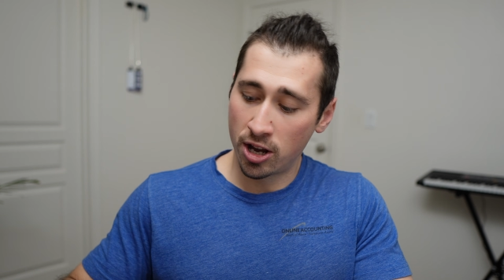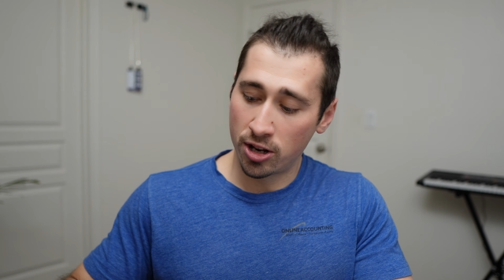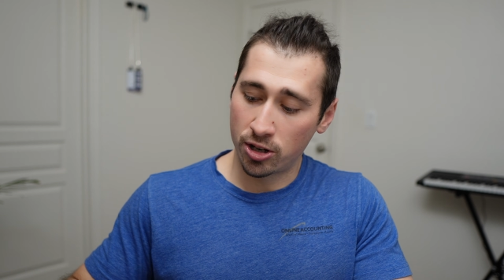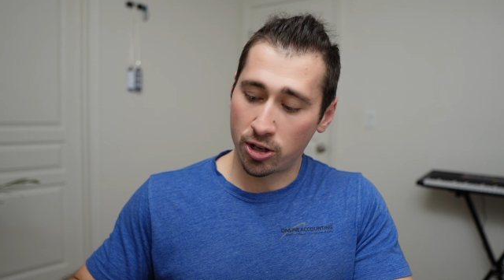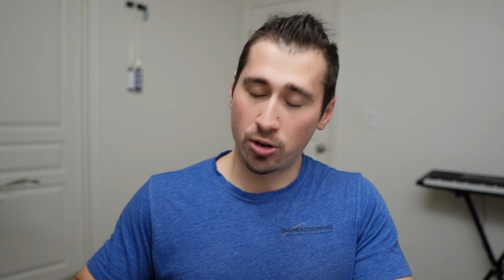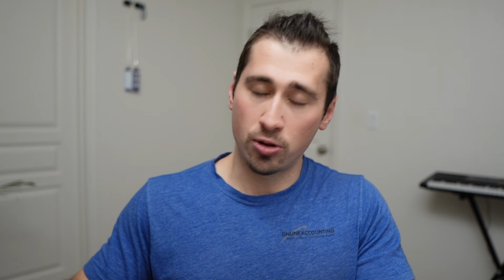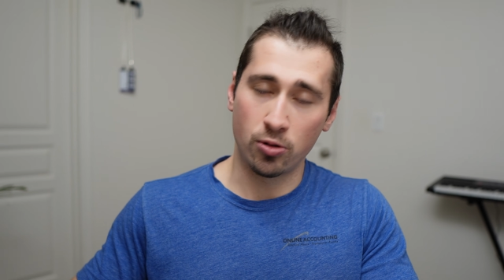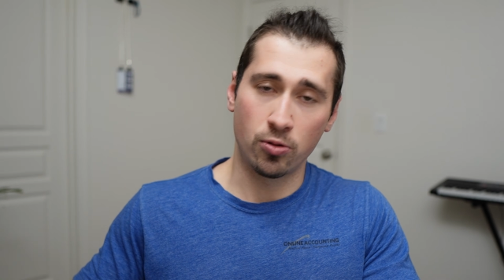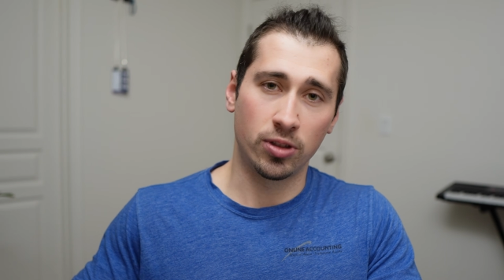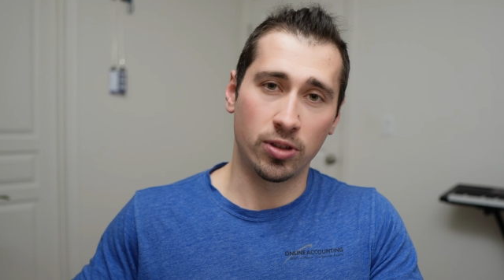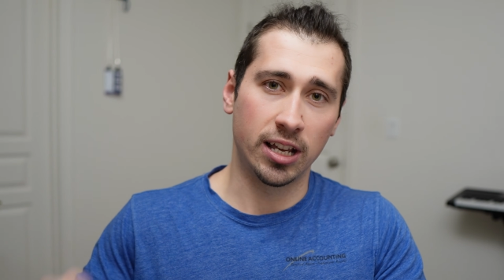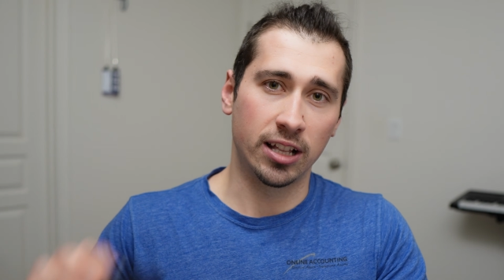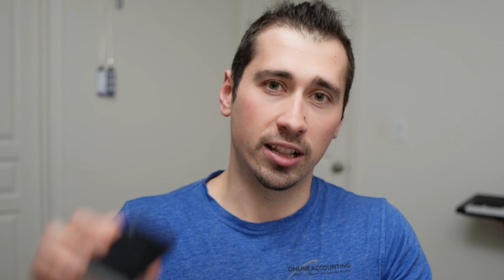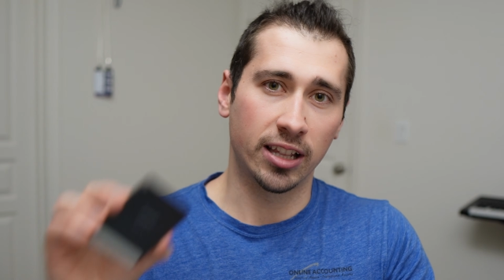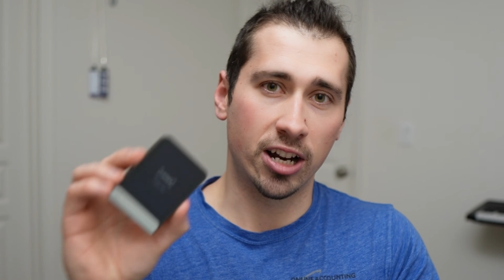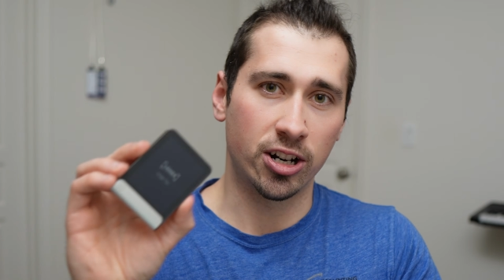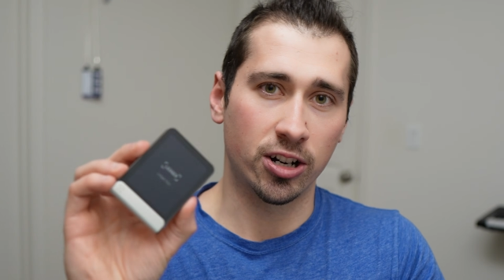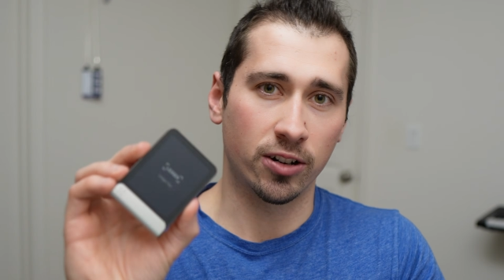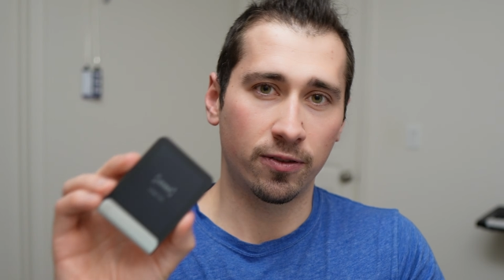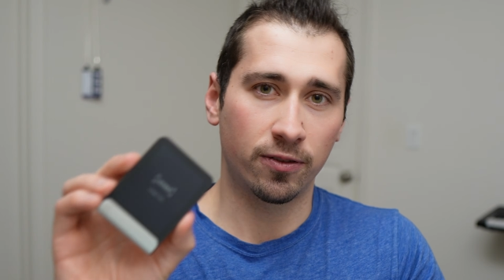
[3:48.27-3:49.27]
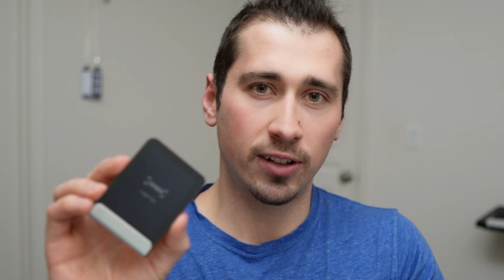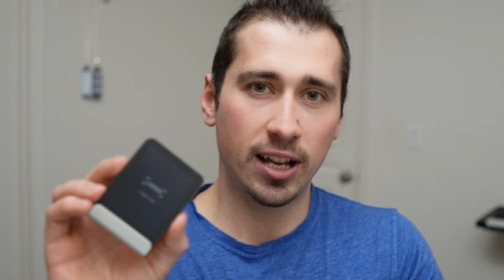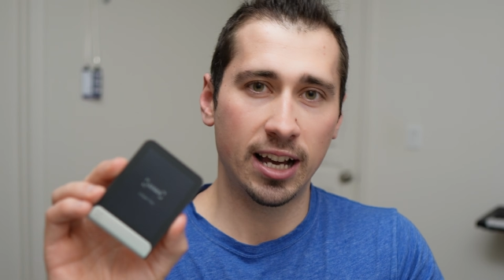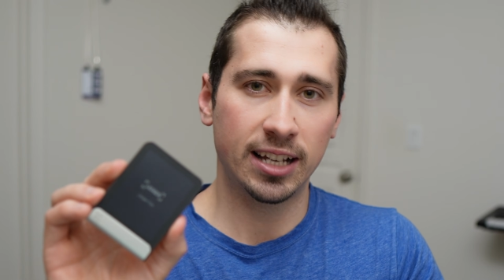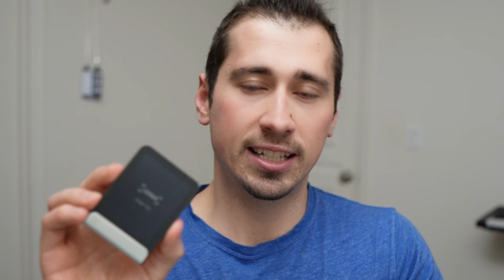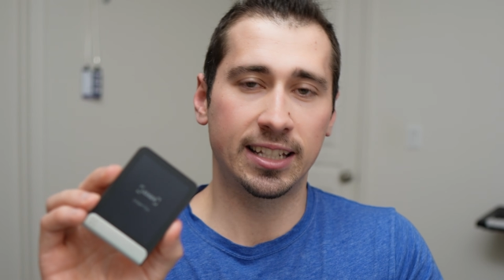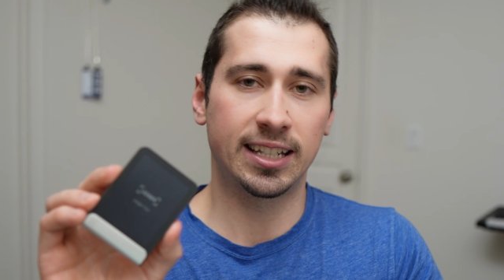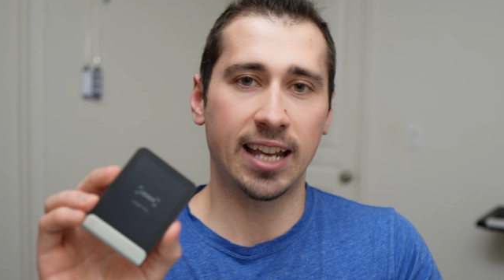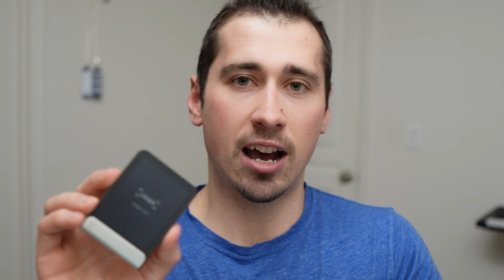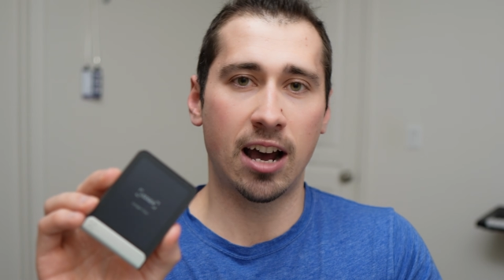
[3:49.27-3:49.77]
to the Ledger
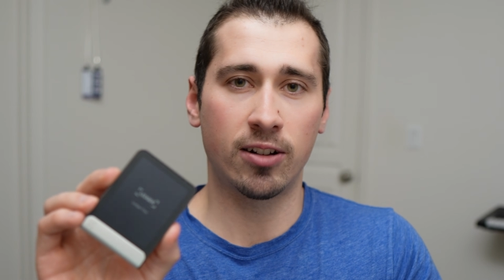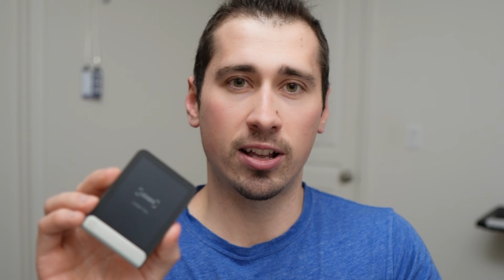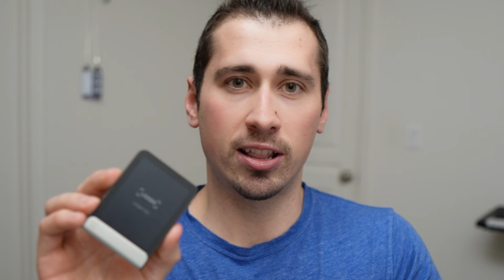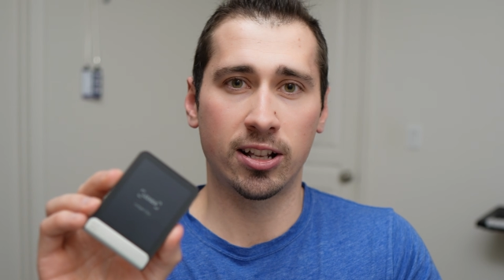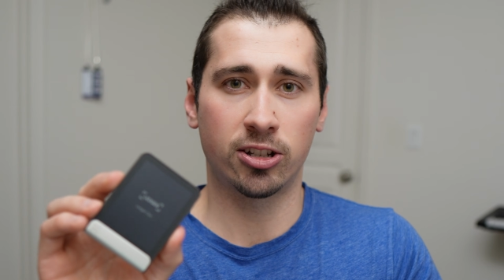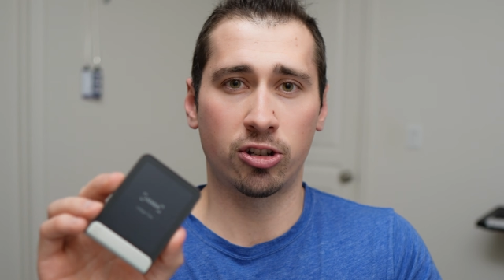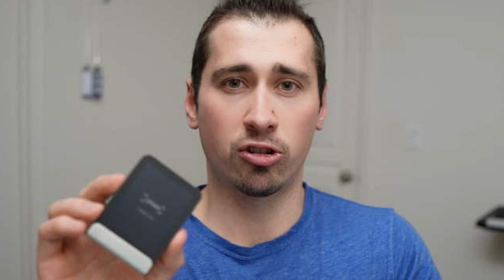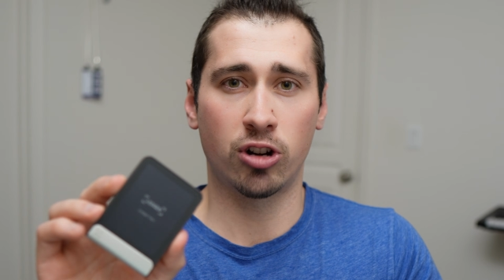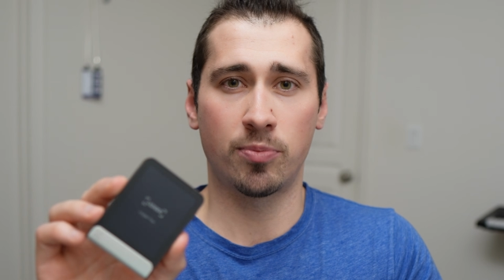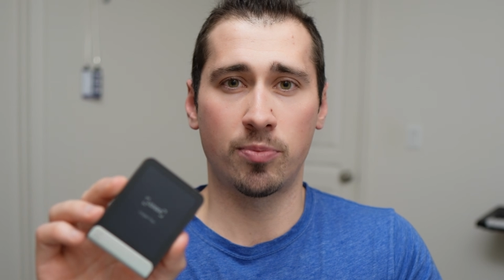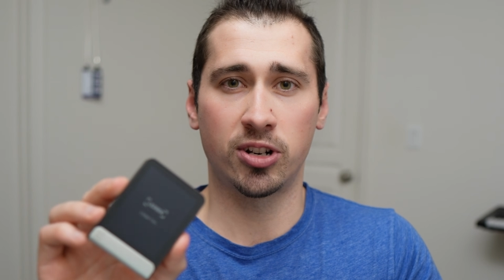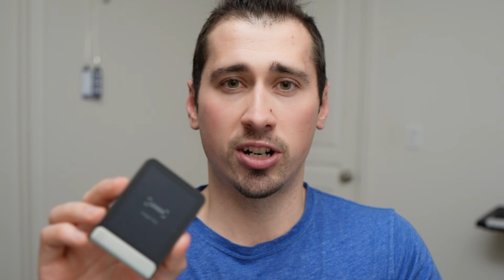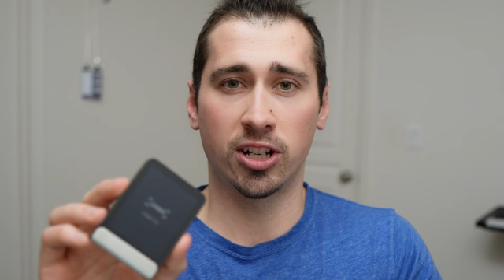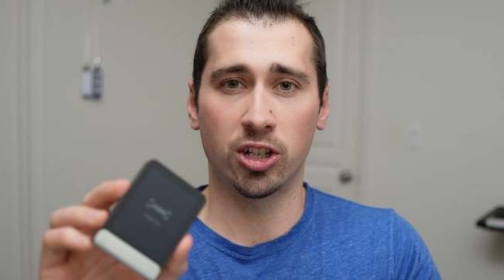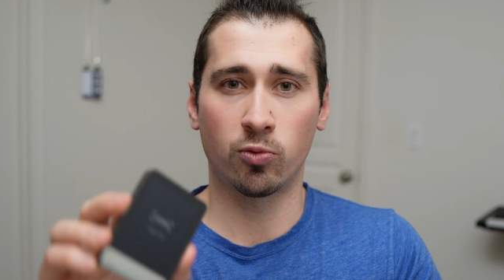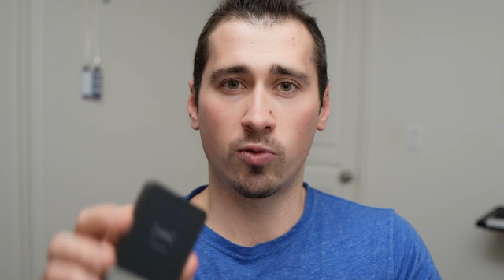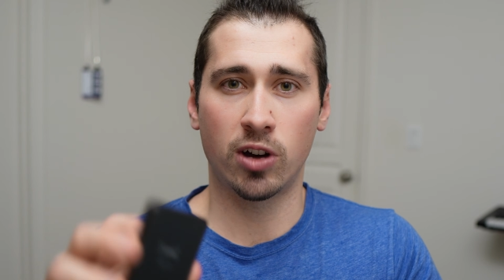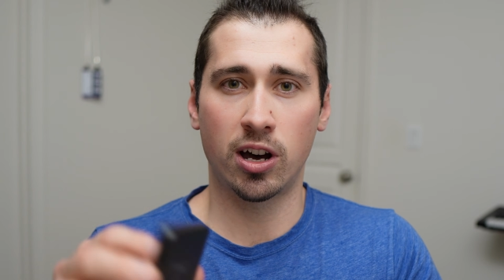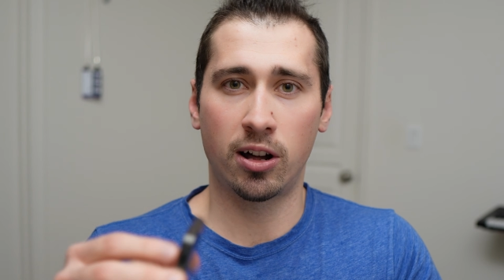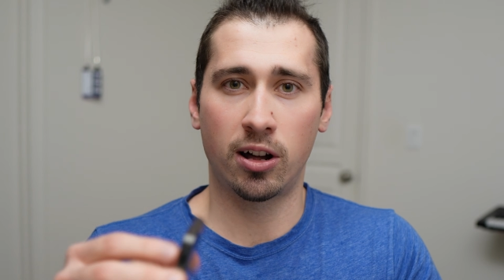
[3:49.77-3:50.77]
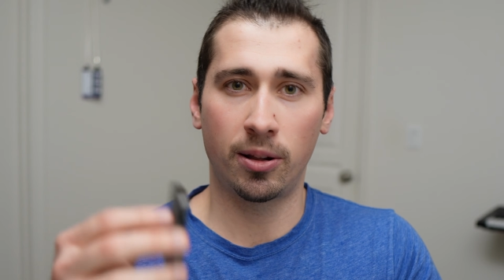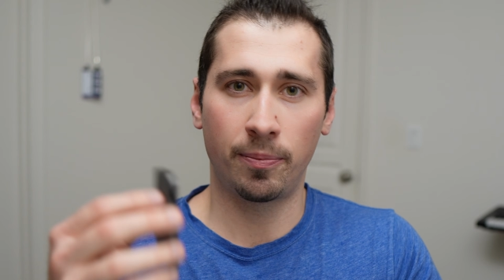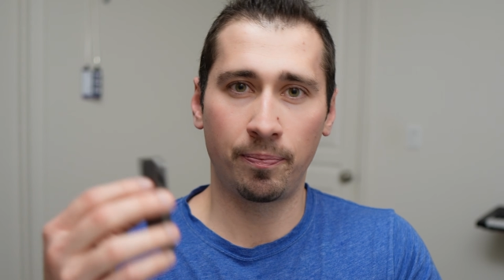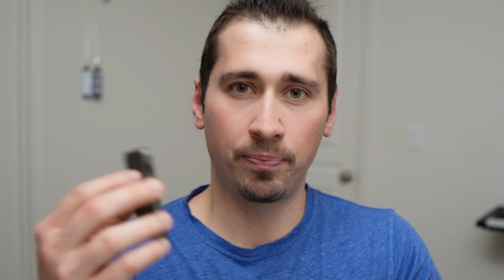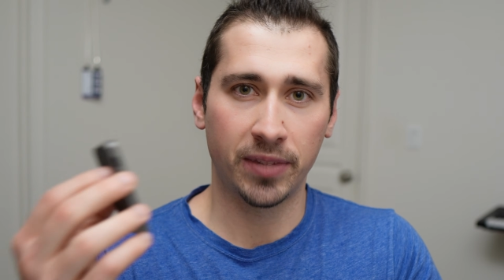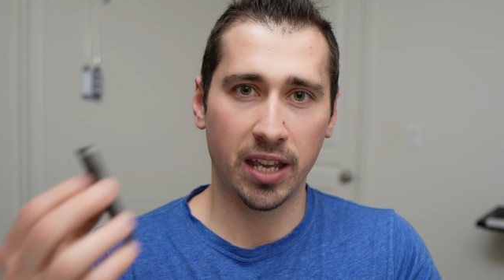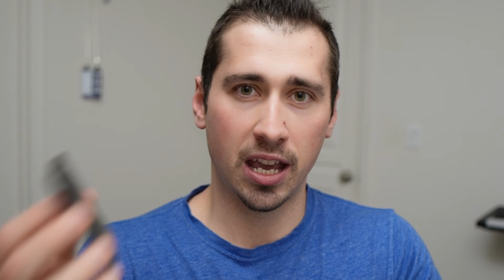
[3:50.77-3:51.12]
Flex down in the description as well,